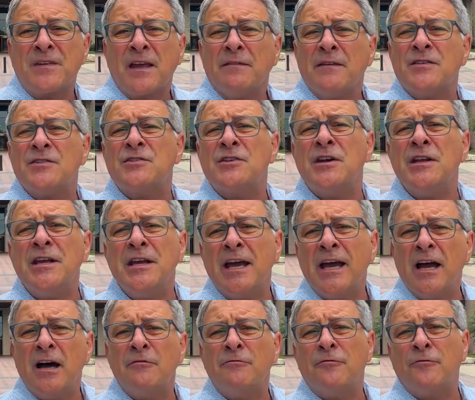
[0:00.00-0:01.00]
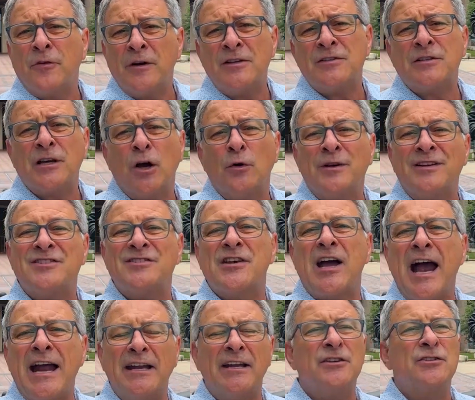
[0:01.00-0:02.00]
the city of Frisco
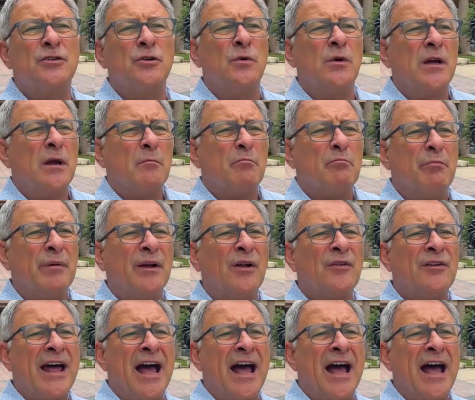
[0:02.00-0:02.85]
decided to build